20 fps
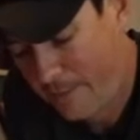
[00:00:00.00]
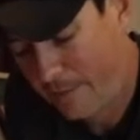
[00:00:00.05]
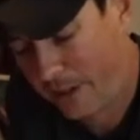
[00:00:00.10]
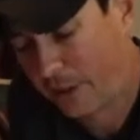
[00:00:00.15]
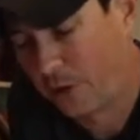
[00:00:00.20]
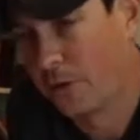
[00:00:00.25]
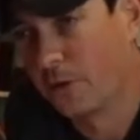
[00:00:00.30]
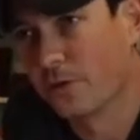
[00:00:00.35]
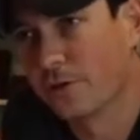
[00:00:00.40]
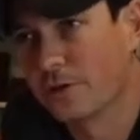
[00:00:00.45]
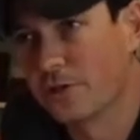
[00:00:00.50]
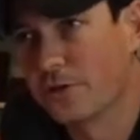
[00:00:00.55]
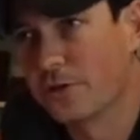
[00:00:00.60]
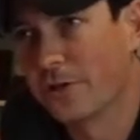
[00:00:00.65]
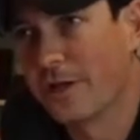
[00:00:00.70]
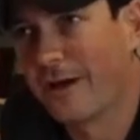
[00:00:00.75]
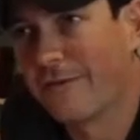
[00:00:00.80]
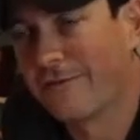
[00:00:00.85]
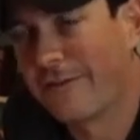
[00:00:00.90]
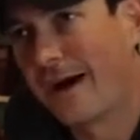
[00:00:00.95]
My goal is to
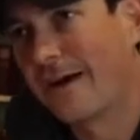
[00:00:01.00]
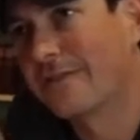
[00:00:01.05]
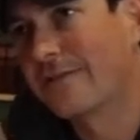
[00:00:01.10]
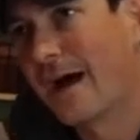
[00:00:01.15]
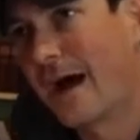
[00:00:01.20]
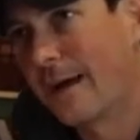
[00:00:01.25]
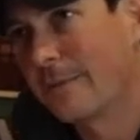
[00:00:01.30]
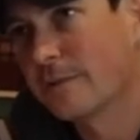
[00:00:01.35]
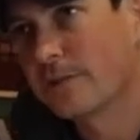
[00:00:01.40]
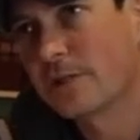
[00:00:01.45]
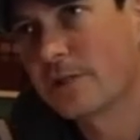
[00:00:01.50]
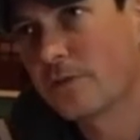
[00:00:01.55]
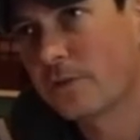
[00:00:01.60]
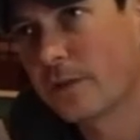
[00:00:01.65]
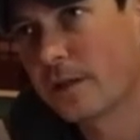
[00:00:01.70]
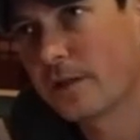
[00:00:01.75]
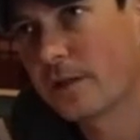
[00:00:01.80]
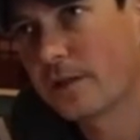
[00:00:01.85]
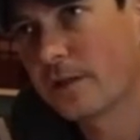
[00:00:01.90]
do that five times this week.